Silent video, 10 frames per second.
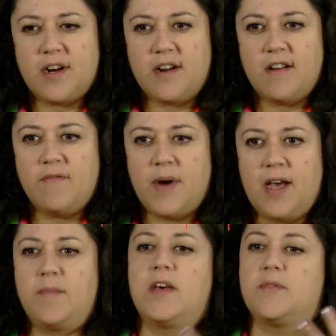art of
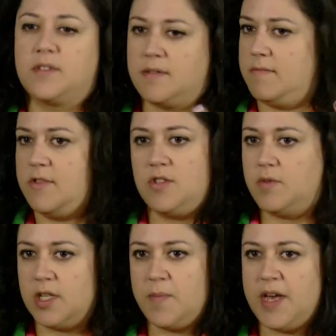mine that was just
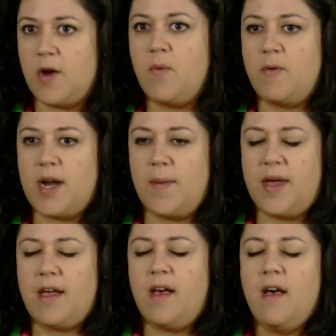really big, what would I
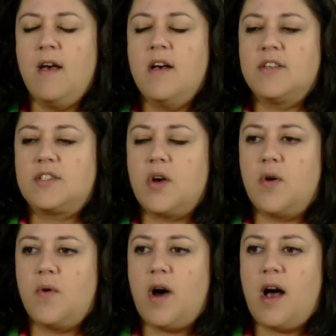make?
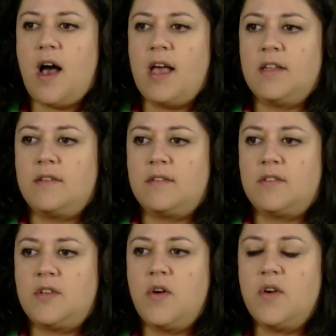So I
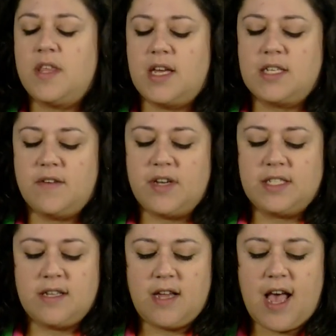took the idea of, I
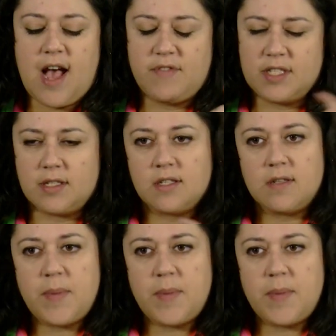have these little